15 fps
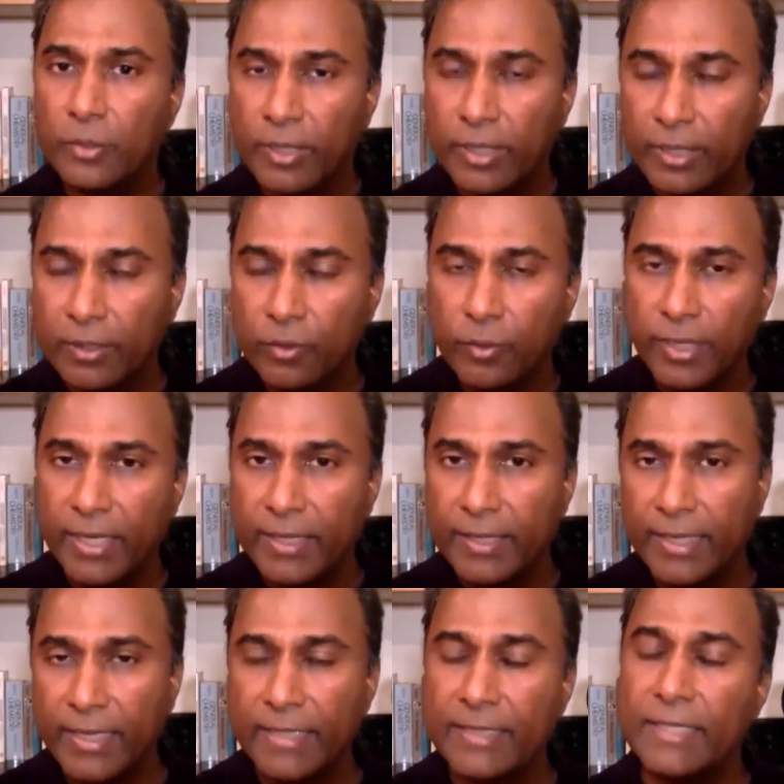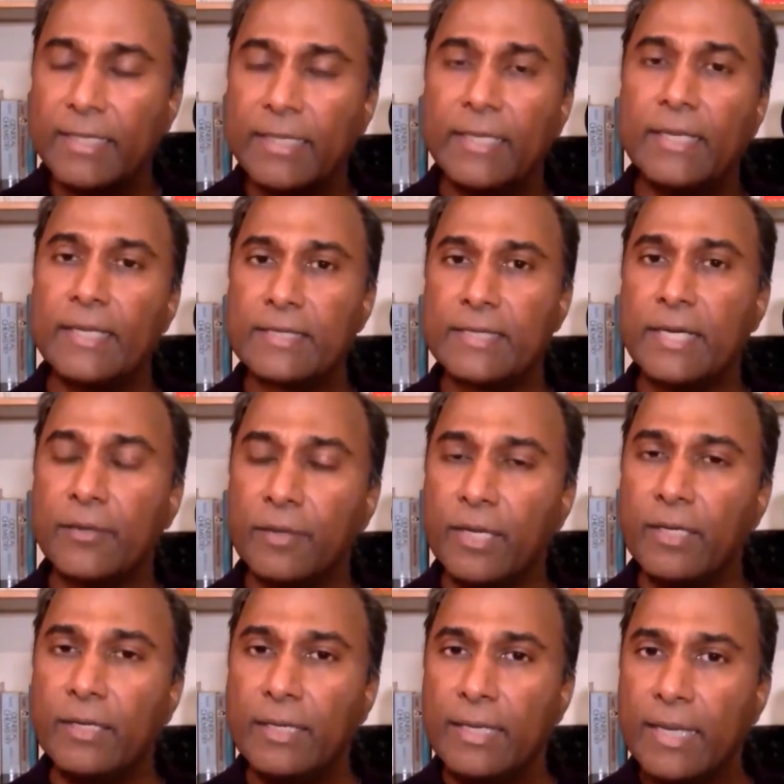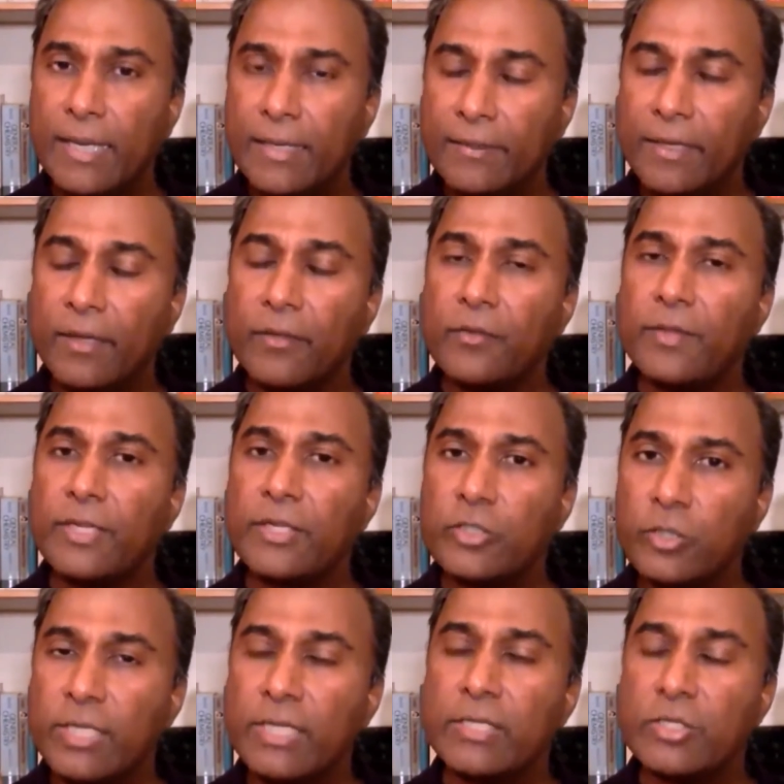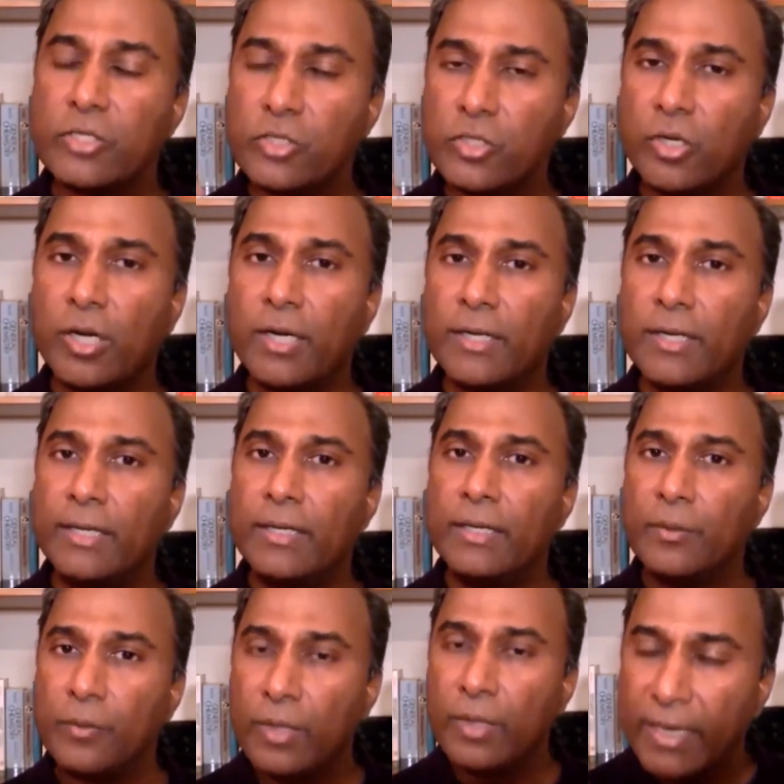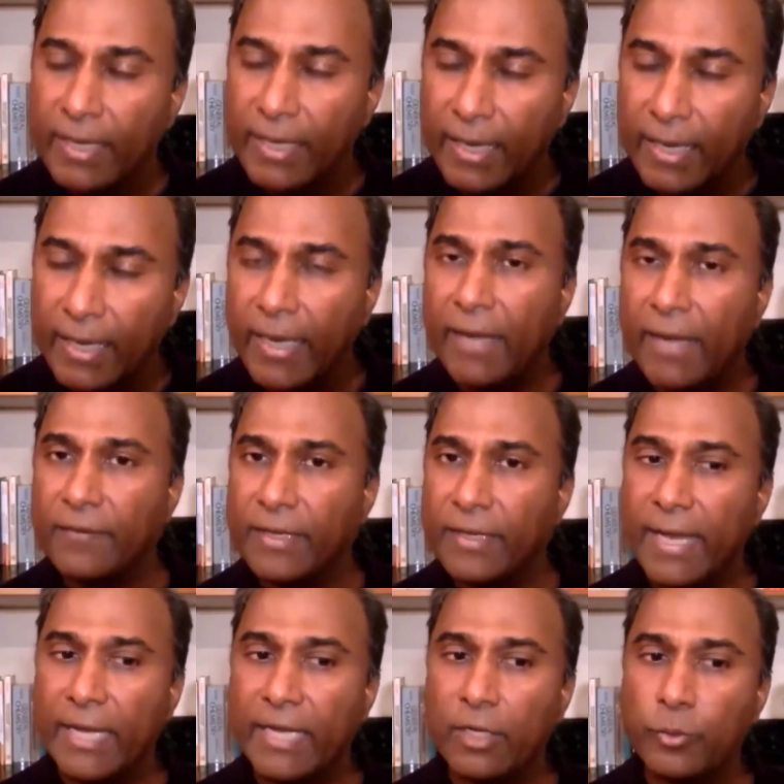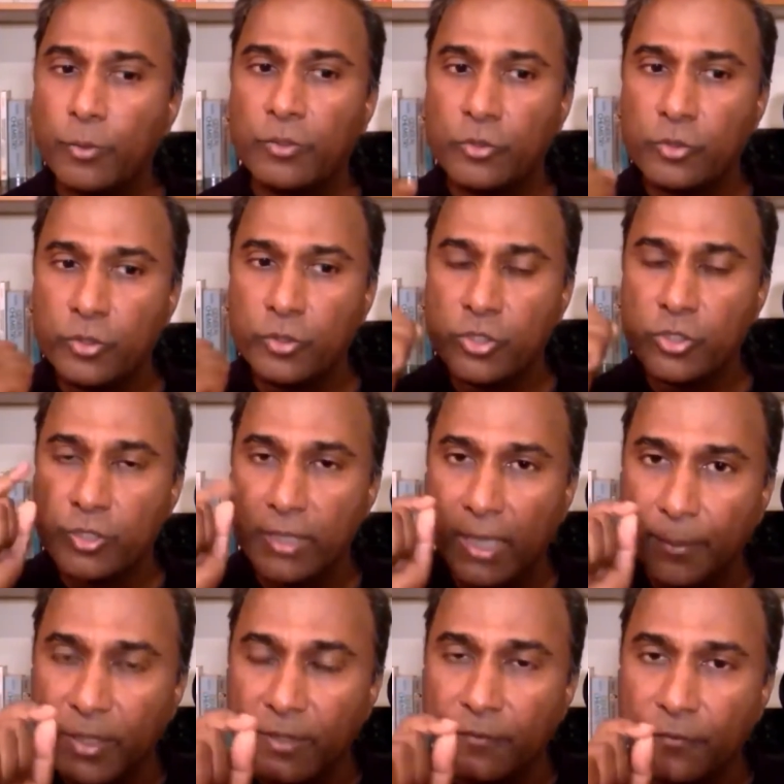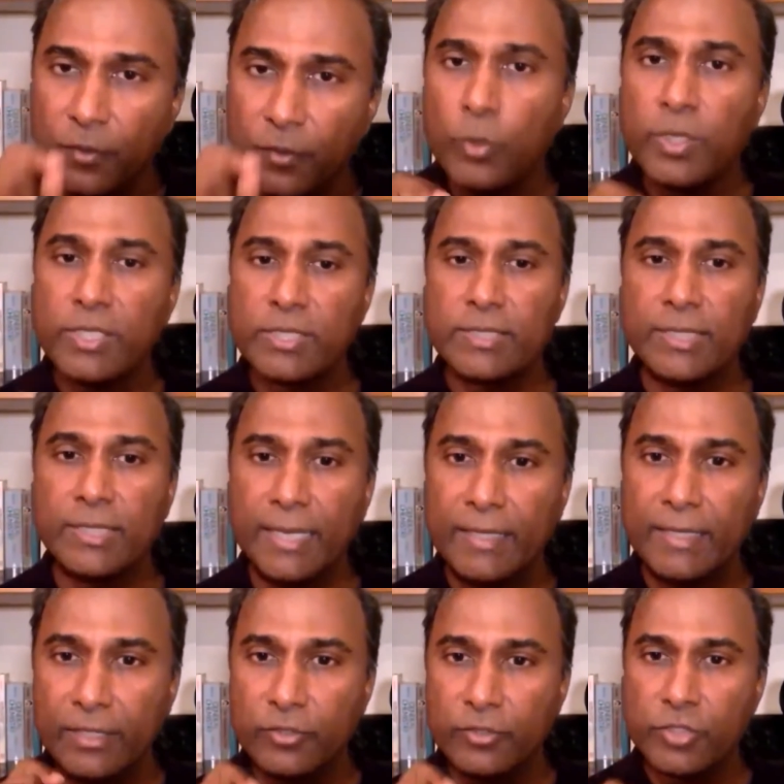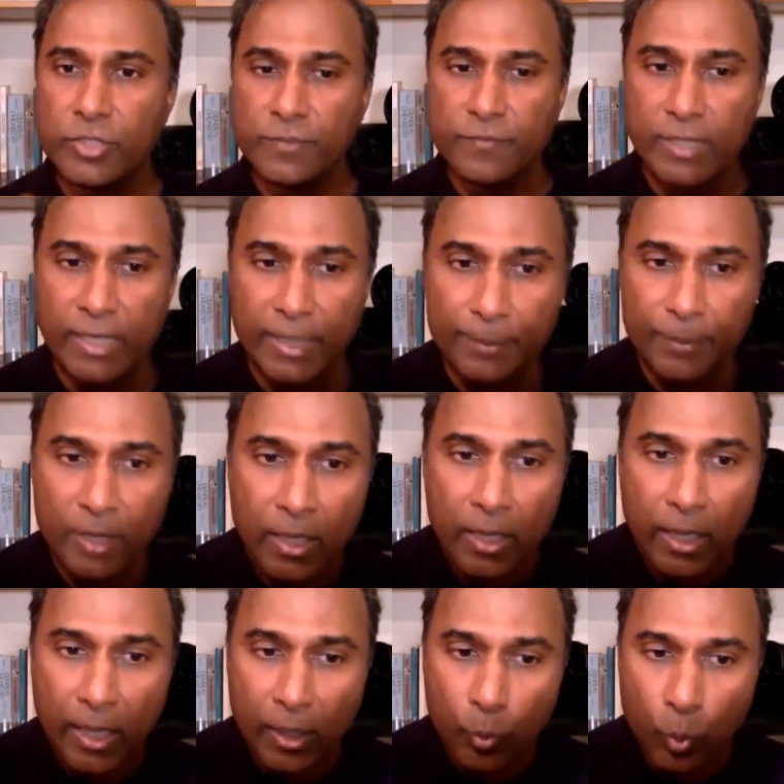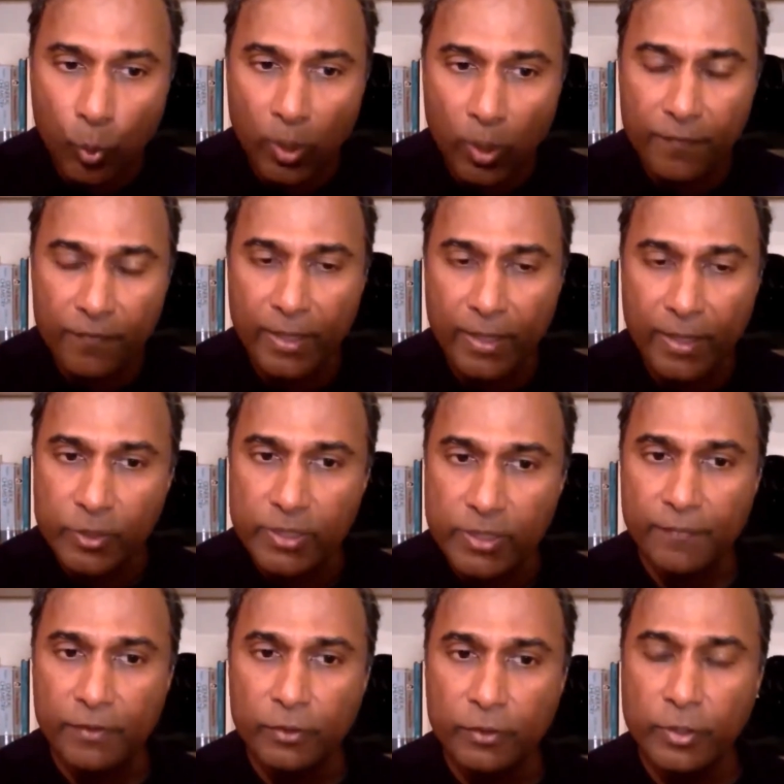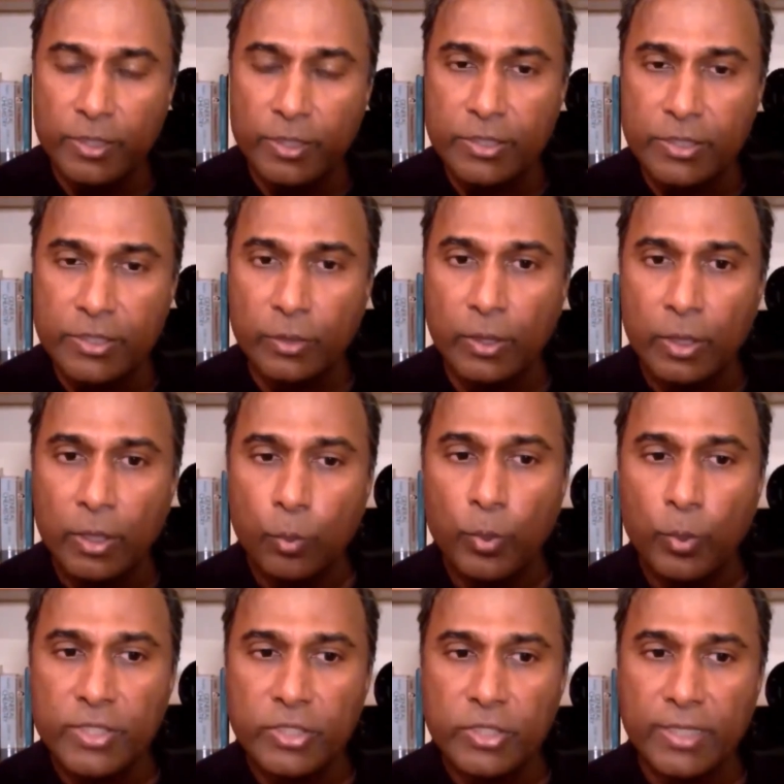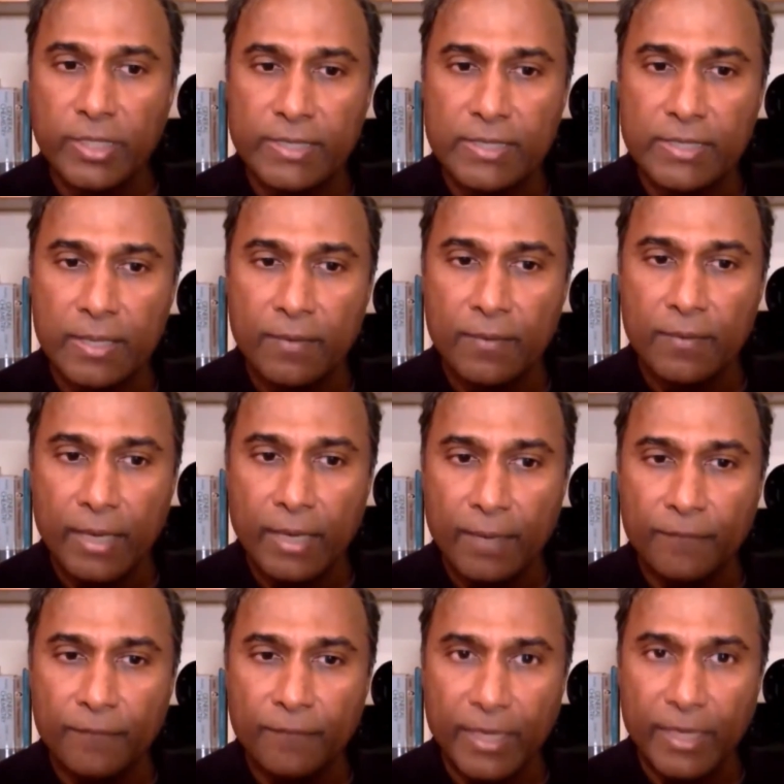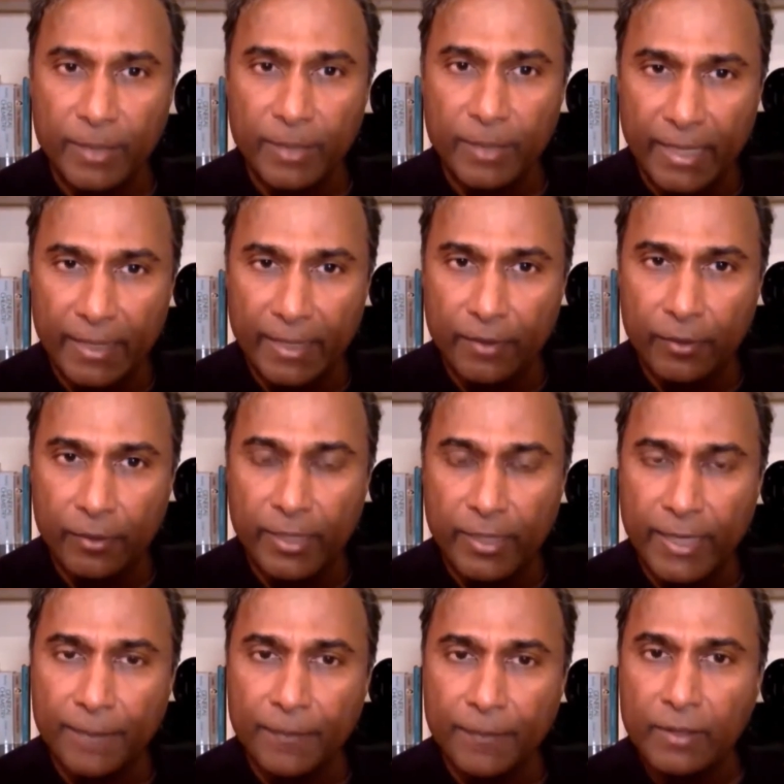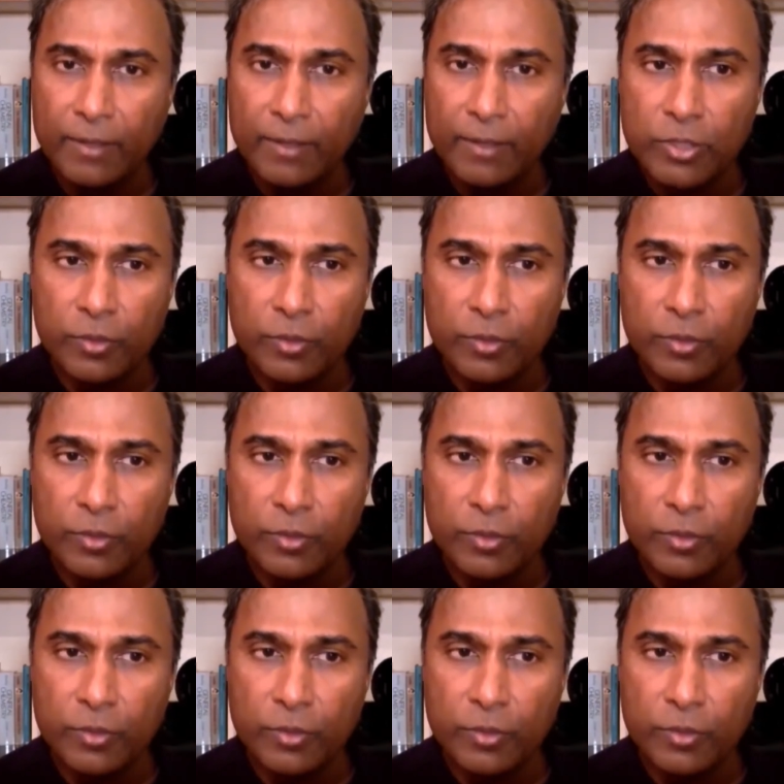You're going to create candida, etc. And the other things, you need to start having adequate nutrition. So I'm going to focus today, in the interest of time, on one of them, which I've alluded to, which is vitamin A. Okay.